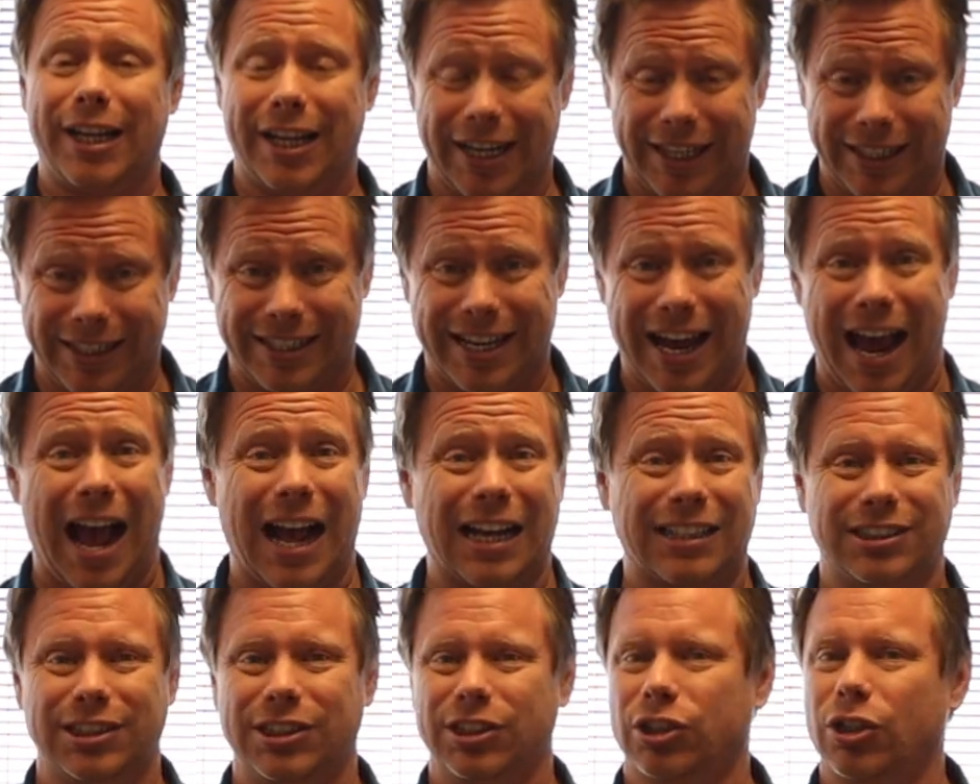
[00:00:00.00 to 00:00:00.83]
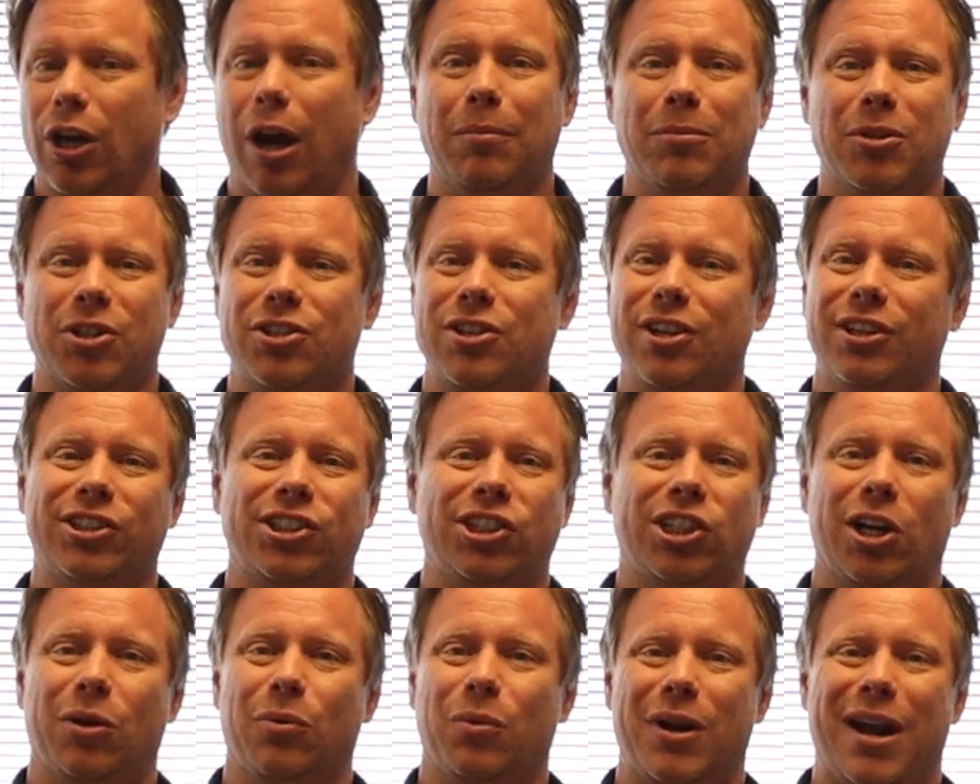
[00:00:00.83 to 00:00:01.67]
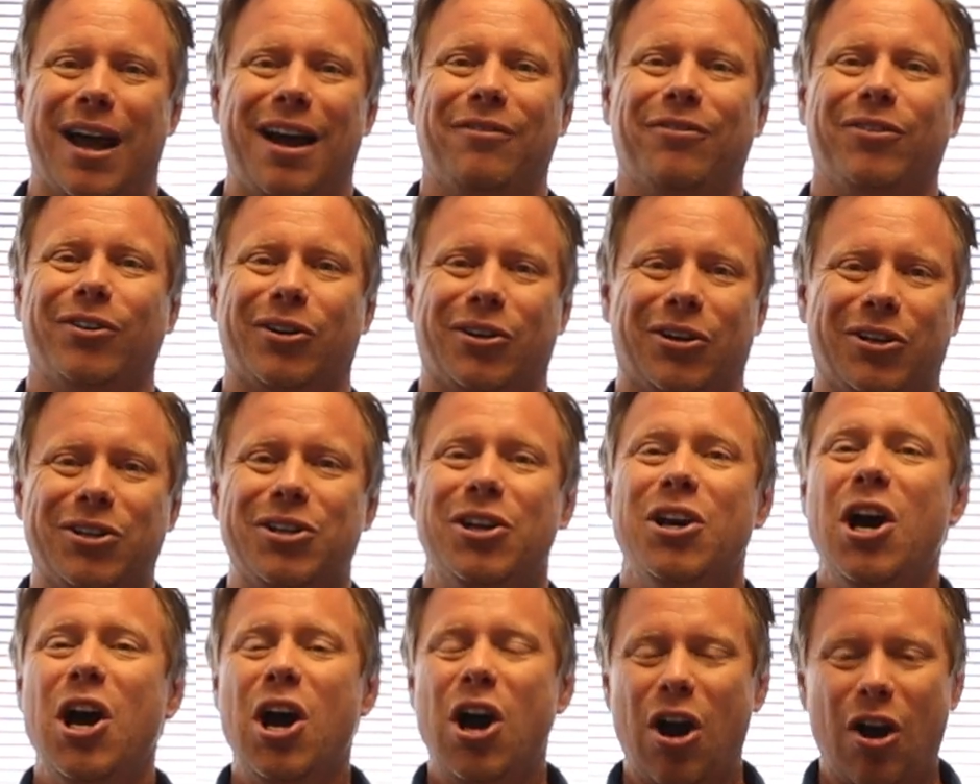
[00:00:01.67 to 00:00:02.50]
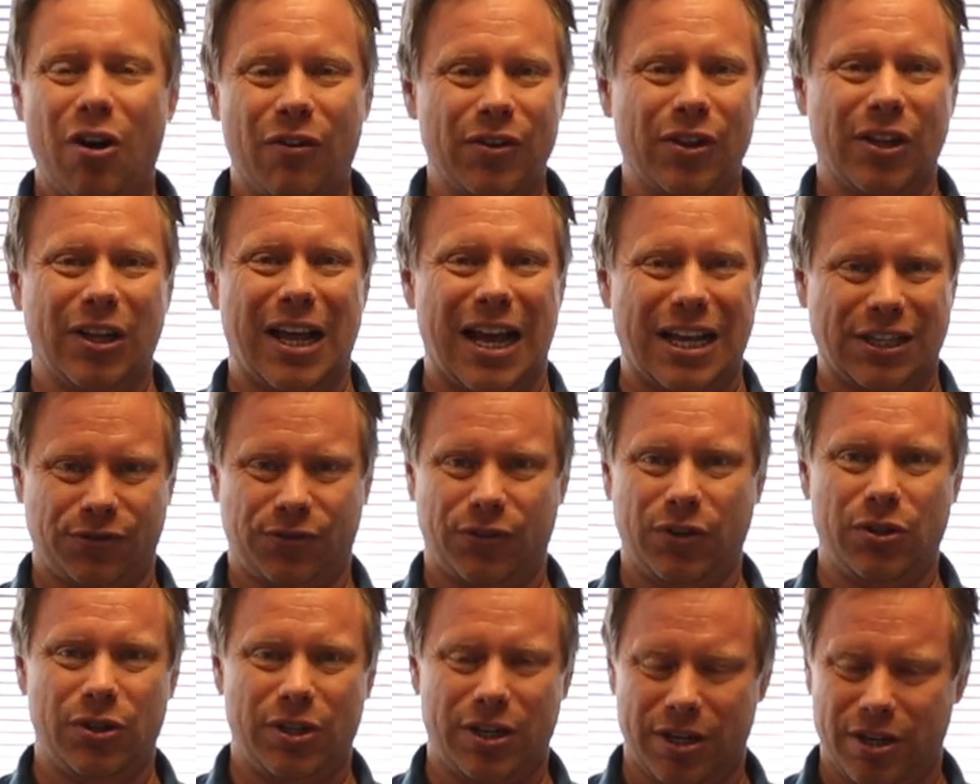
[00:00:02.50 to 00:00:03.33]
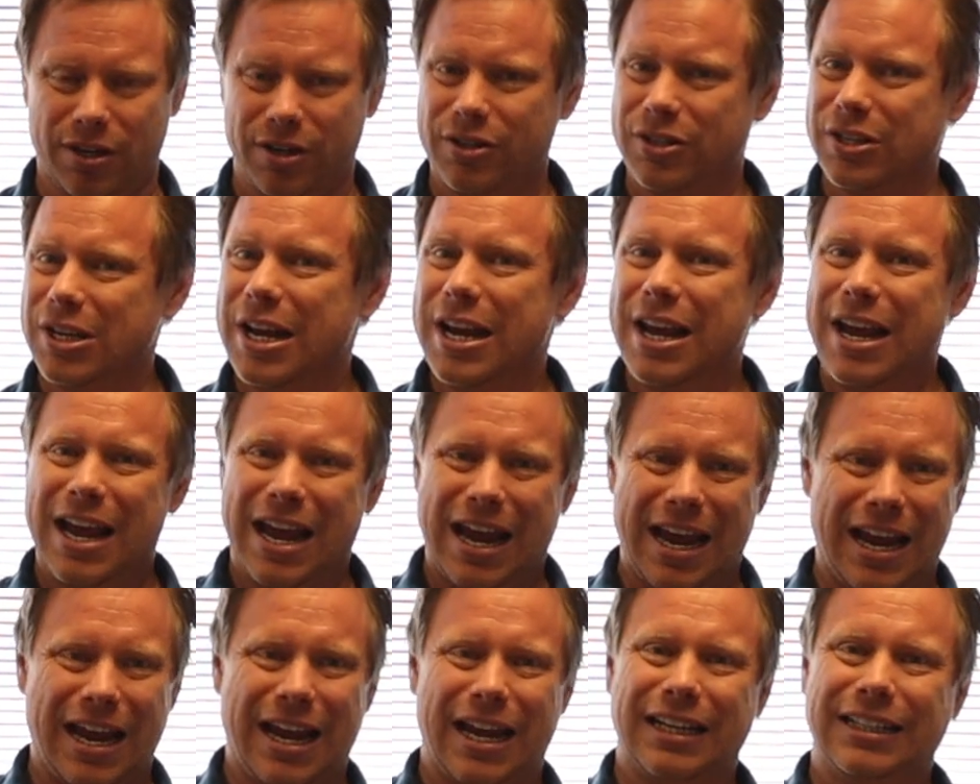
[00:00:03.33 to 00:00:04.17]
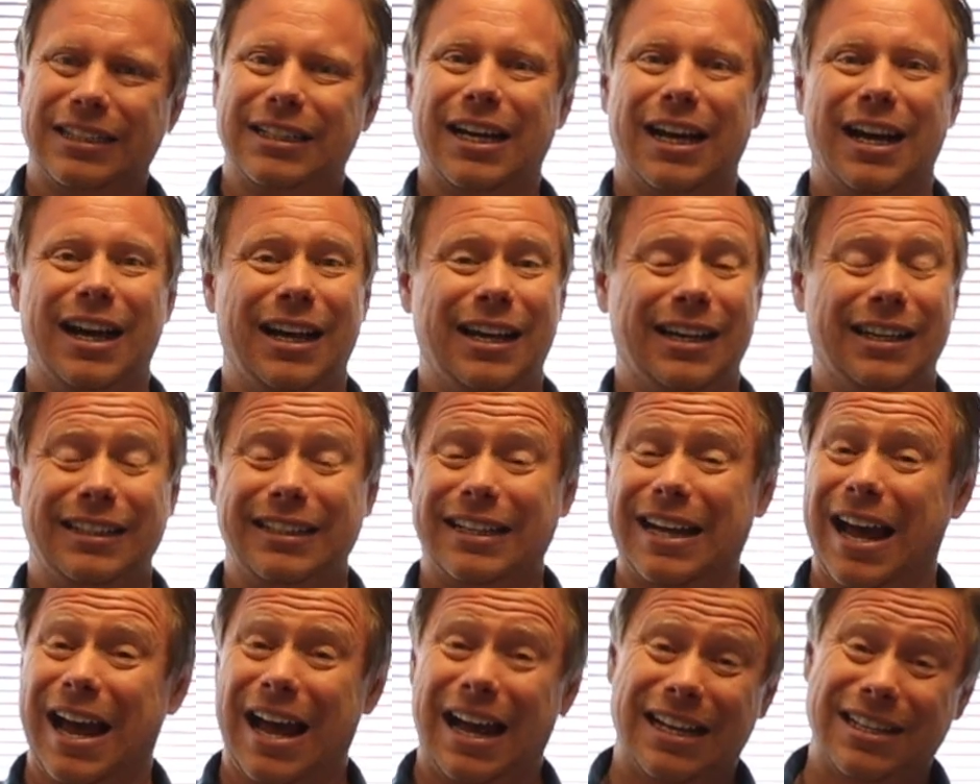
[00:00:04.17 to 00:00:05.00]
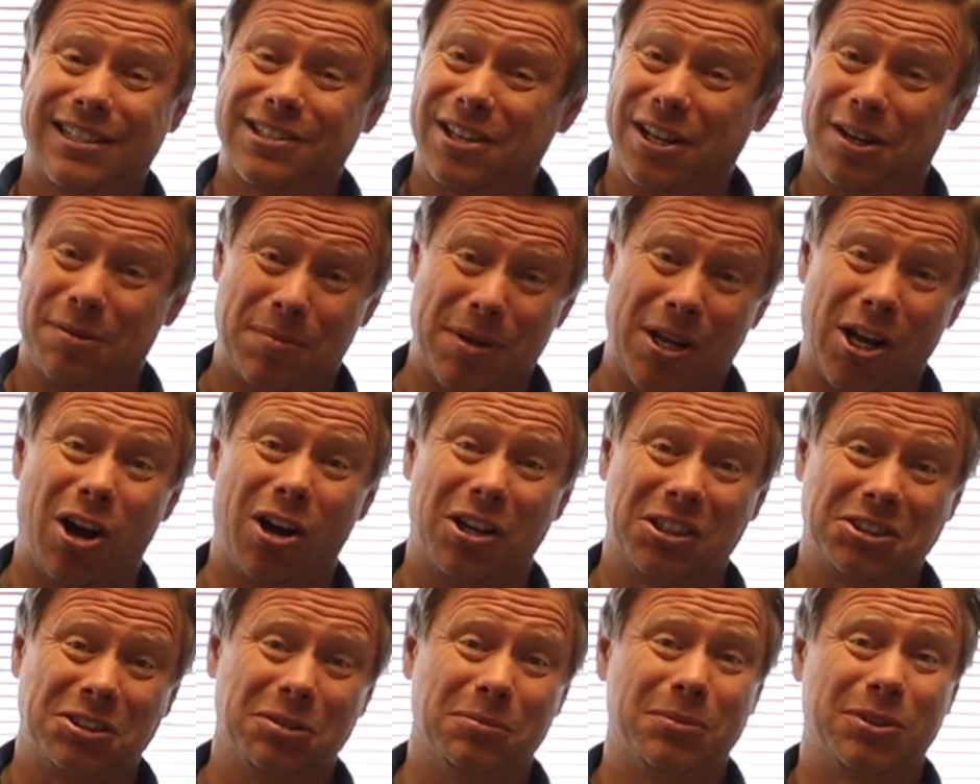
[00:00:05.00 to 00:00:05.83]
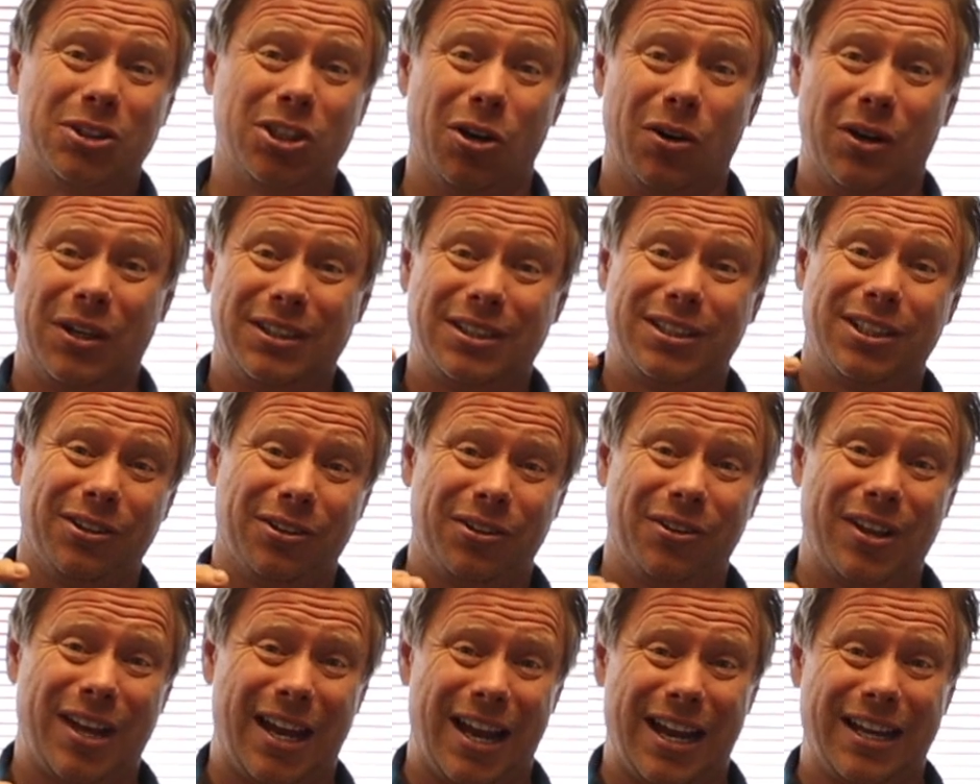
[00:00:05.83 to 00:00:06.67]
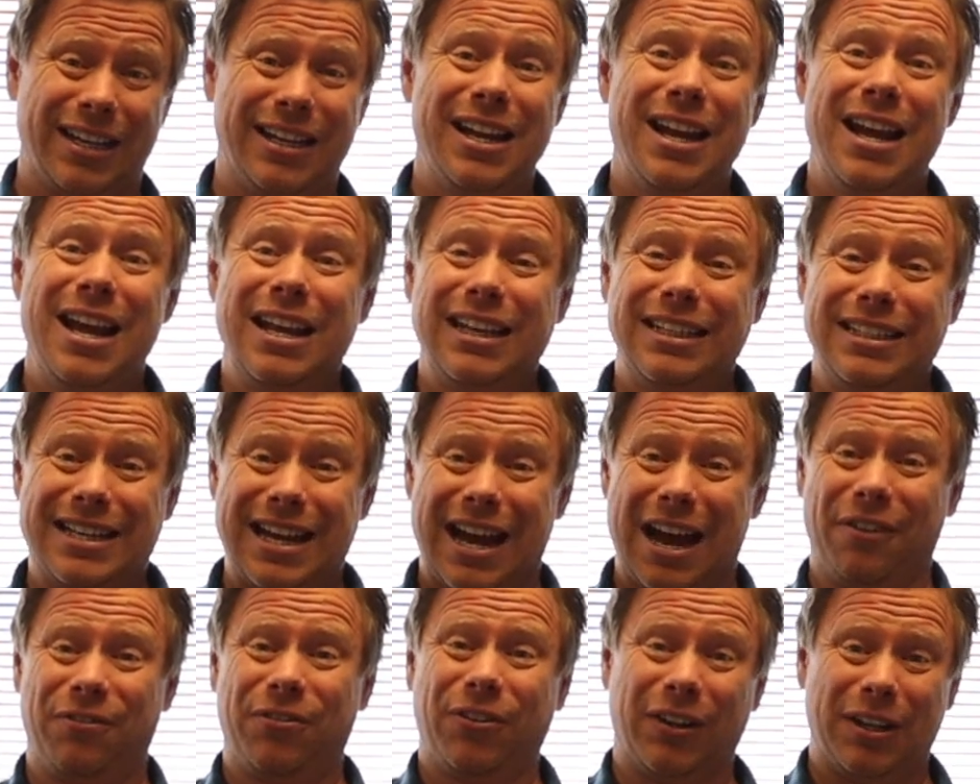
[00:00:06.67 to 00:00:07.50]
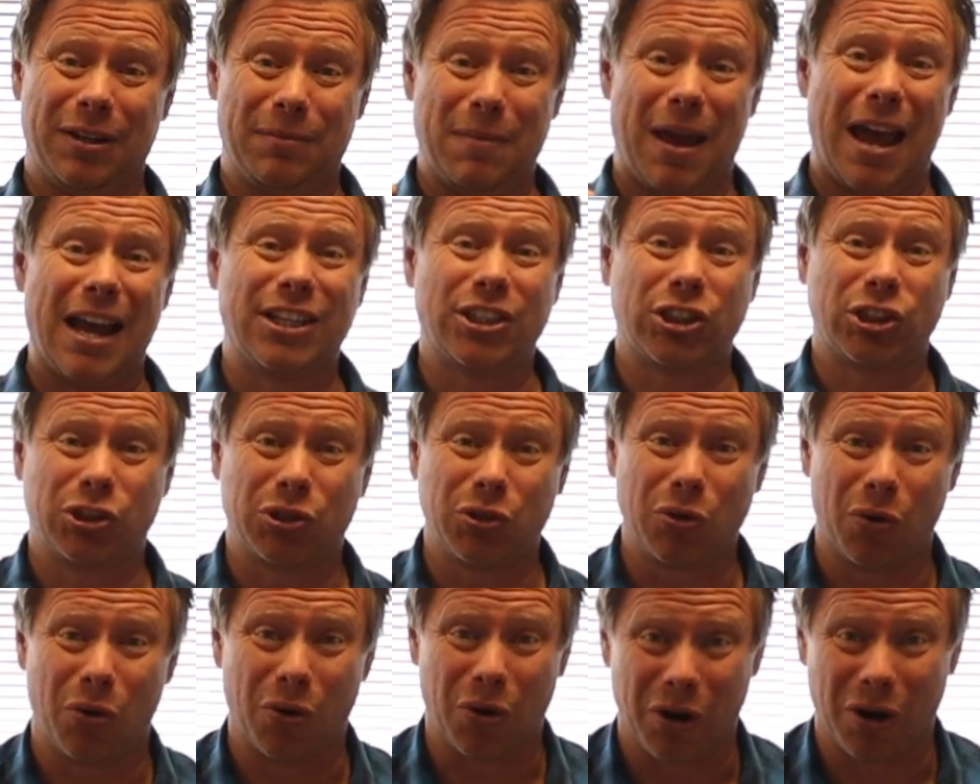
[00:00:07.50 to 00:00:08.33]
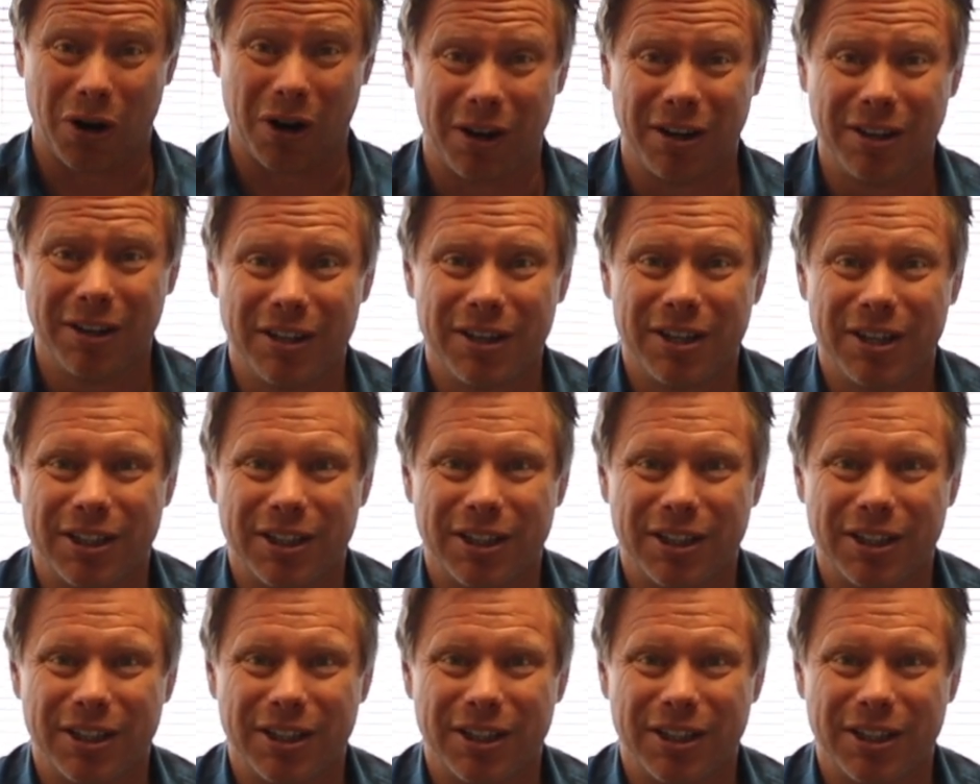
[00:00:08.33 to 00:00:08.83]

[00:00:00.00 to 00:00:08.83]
in taxes. So I'm just going to share what I've learned over the last few years, and it's going to be awesome. So until then, definitely make sure